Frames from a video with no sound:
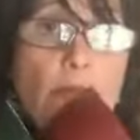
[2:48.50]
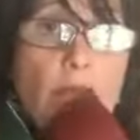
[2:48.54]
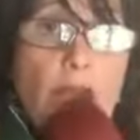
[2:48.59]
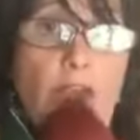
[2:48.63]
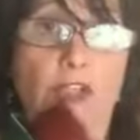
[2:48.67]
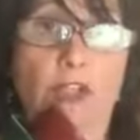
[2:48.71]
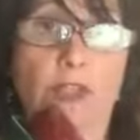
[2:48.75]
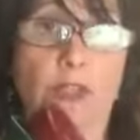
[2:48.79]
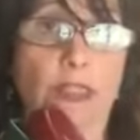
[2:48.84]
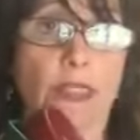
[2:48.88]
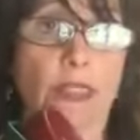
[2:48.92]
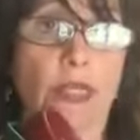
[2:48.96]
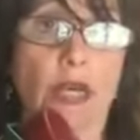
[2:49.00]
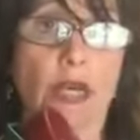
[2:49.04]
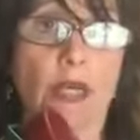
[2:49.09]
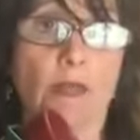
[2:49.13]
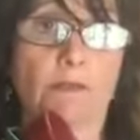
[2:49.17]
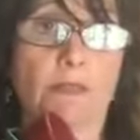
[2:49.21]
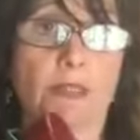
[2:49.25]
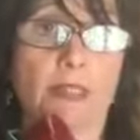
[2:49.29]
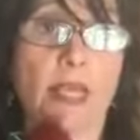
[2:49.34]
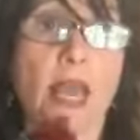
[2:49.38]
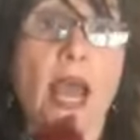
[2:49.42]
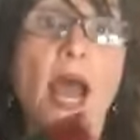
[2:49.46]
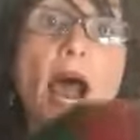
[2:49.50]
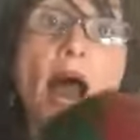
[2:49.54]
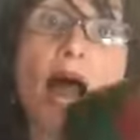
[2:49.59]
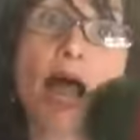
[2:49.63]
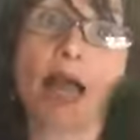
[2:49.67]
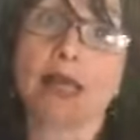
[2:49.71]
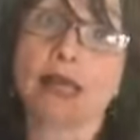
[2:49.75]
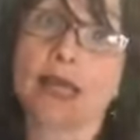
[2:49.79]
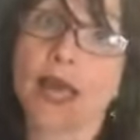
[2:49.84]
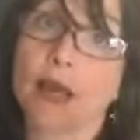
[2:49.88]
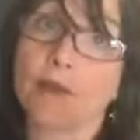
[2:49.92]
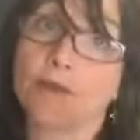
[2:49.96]
measuring cups.
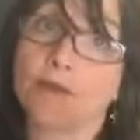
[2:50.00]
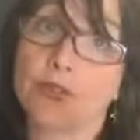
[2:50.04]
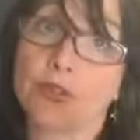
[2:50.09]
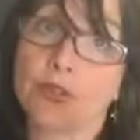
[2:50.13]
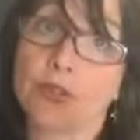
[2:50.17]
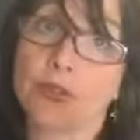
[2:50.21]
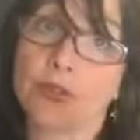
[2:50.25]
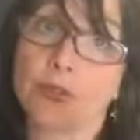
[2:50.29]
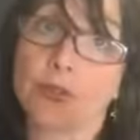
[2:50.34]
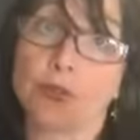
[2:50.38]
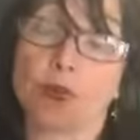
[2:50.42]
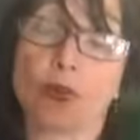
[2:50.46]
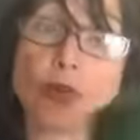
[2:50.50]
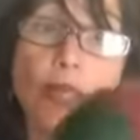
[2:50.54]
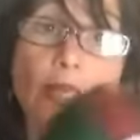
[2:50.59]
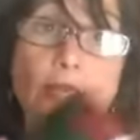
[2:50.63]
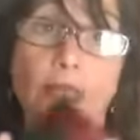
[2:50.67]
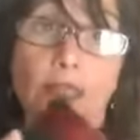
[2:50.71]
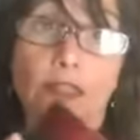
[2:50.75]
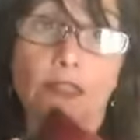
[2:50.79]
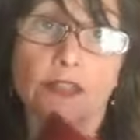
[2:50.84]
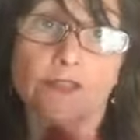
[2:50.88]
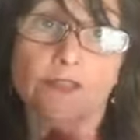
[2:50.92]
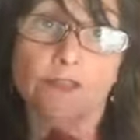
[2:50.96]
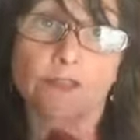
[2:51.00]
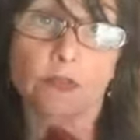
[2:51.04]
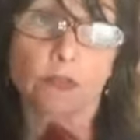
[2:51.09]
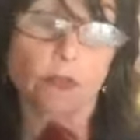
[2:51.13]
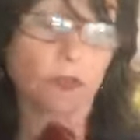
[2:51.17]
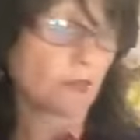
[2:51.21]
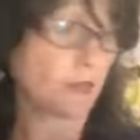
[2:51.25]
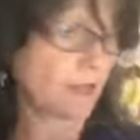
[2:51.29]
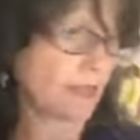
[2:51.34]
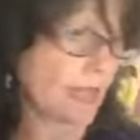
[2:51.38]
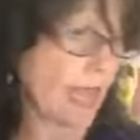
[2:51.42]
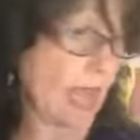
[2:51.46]
I kept 2, and it's a full
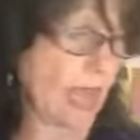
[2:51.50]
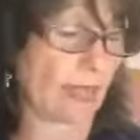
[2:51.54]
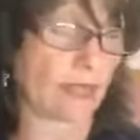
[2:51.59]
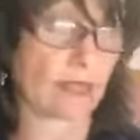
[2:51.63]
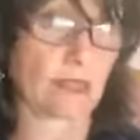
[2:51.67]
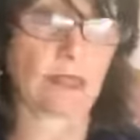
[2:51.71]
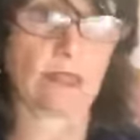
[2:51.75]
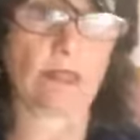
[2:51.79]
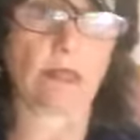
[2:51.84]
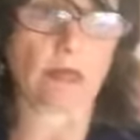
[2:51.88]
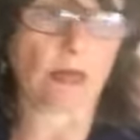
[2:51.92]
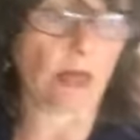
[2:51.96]
set, all